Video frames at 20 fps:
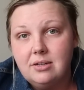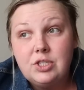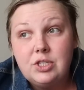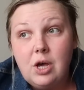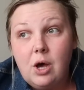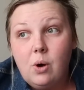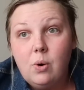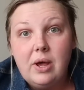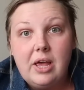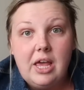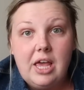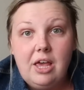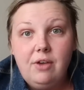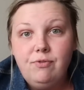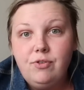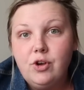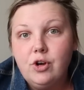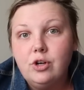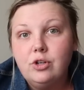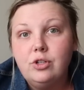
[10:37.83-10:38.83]
So
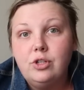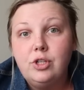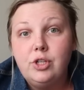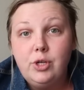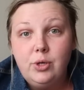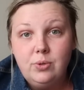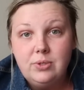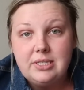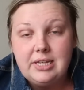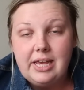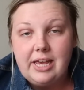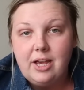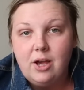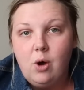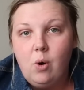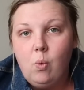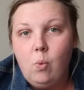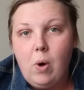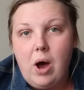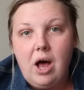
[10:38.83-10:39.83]
if you're losing
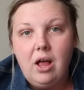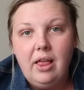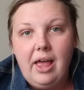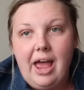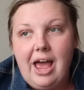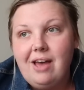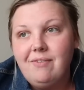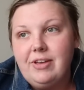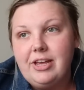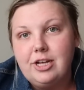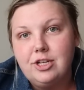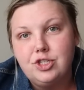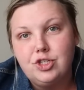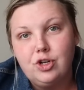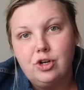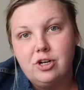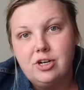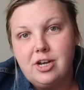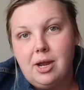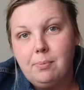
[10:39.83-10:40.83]
while having a
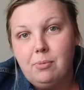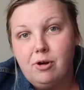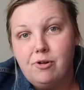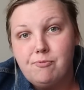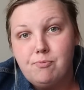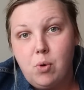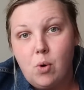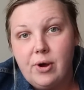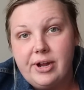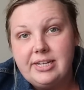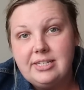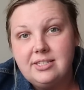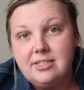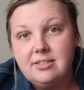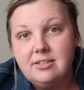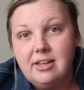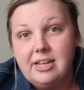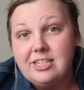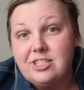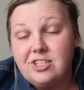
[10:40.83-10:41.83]
certain number of
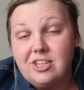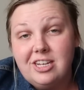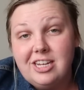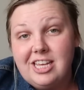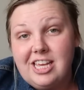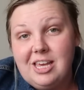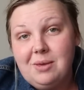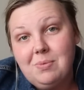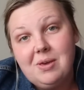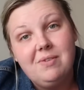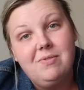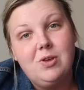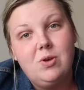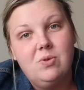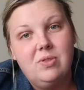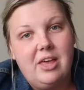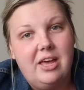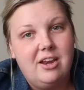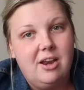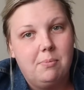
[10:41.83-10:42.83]
points, it's gonna keep giving
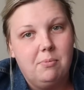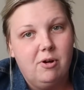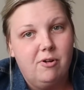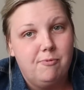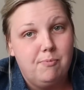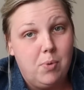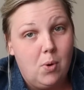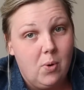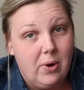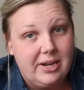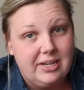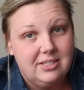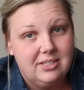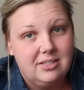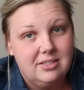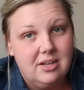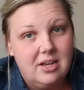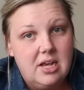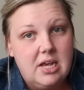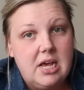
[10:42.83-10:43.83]
you that number of
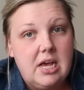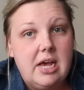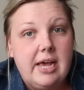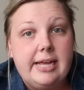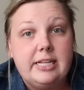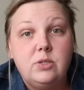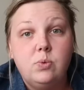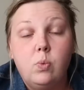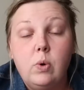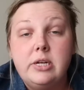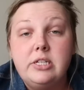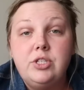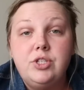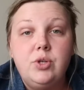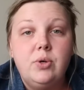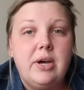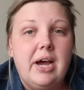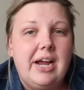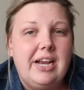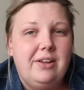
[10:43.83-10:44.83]
points. It's once
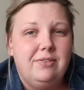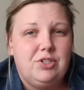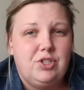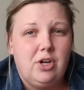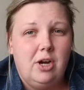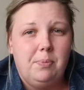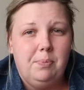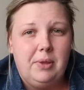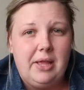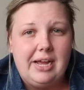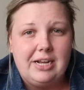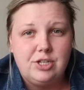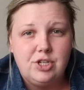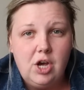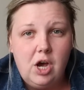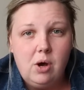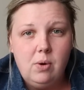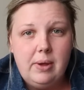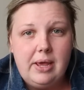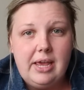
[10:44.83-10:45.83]
you kind of start
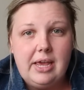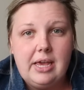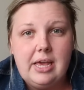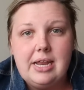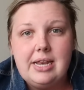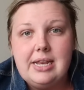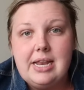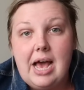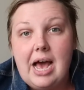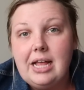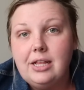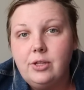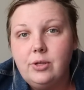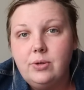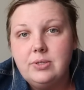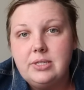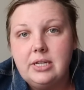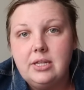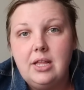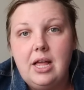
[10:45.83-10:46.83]
plateauing, not
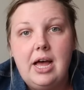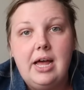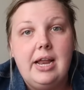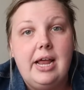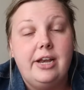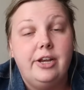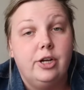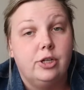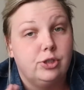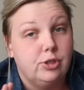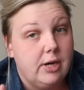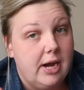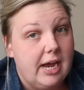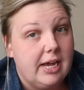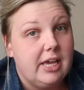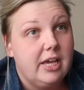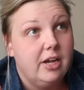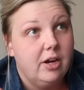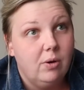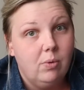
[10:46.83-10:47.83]
losing a lot, and you're
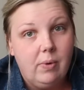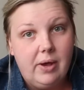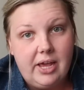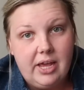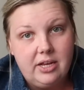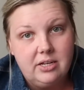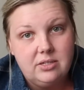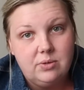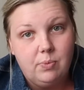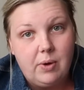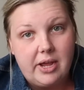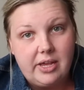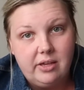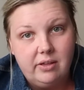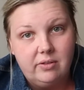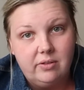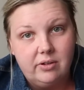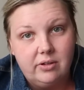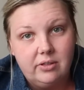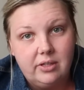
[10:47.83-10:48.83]
tracking your weight
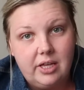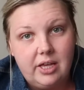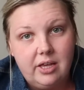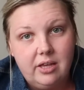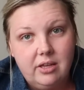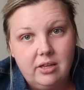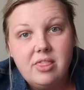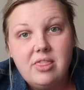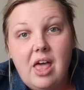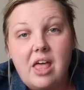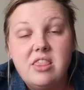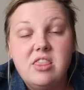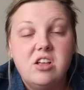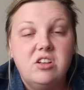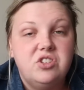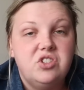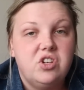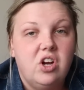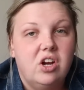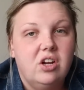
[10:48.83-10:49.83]
regularly, then
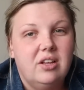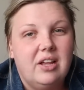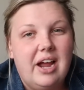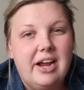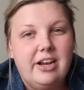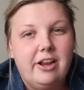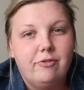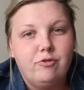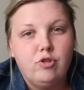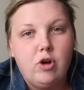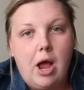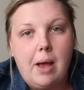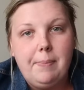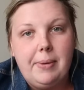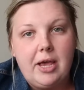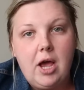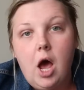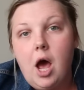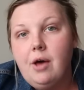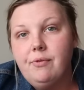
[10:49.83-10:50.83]
they'll start kind of
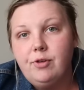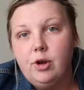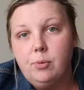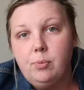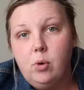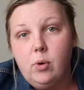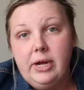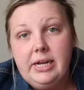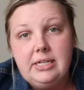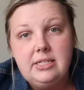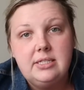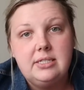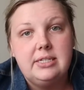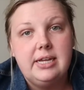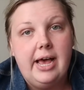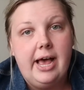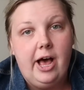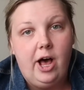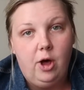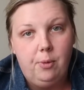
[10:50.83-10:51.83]
dropping off your points
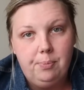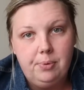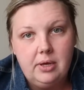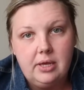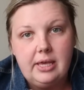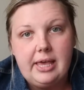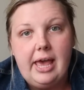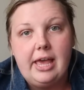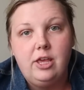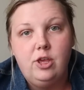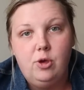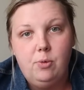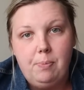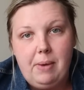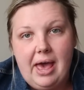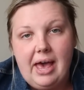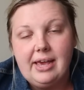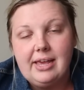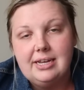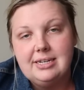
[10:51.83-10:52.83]
to help get you
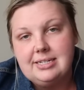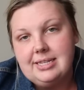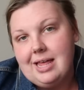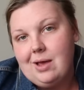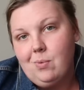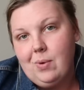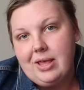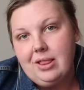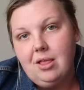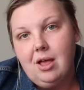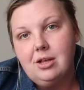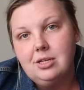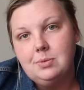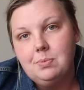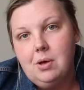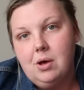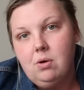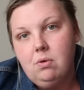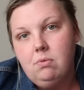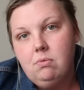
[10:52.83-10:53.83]
back into that weight loss
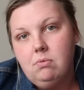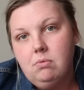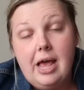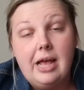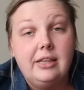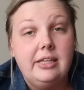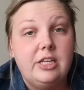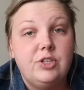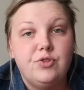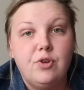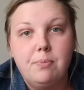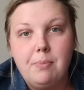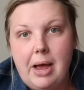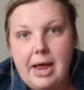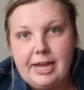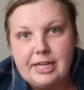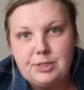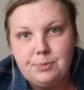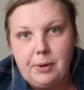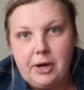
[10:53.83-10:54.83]
mode. At least from
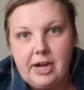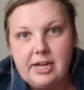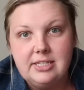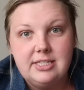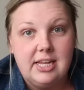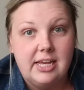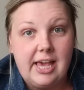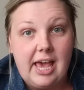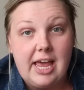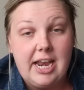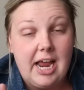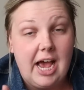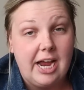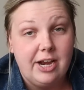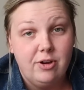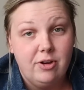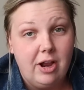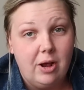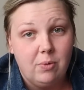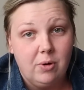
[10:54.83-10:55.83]
my experience. Again, I
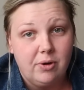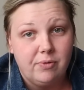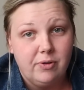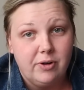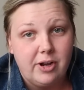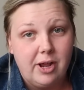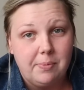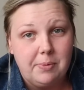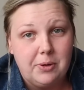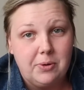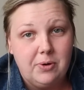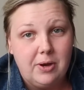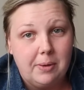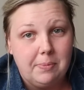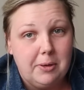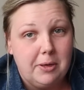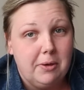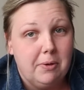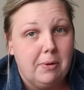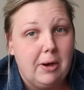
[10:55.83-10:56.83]
do not work for
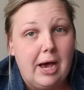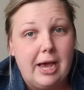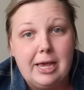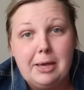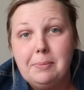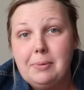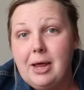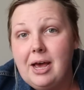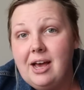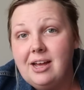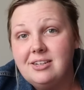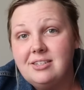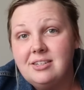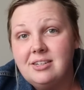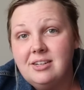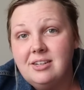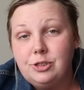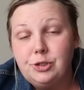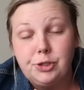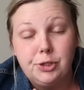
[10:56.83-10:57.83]
WW. I am not
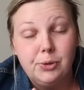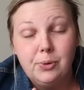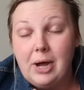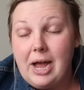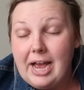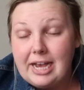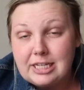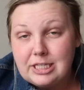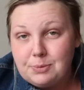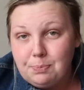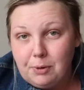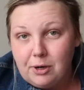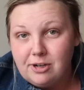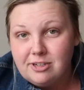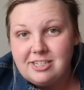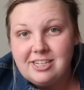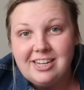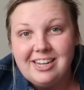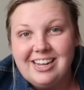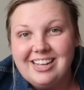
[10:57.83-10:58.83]
a true
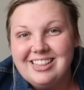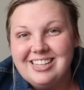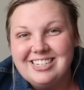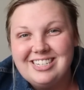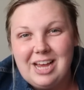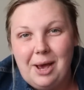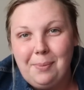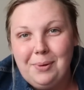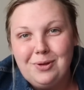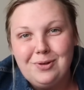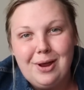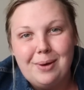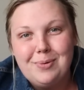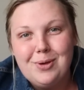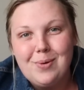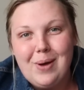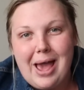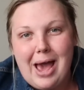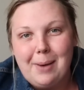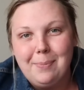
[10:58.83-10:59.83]
expert in the
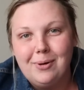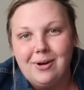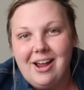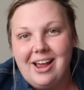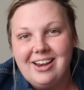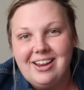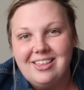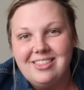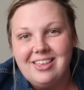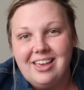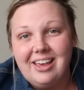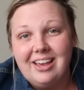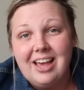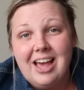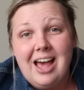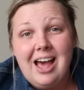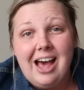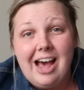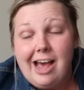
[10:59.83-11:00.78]
WW app or anything.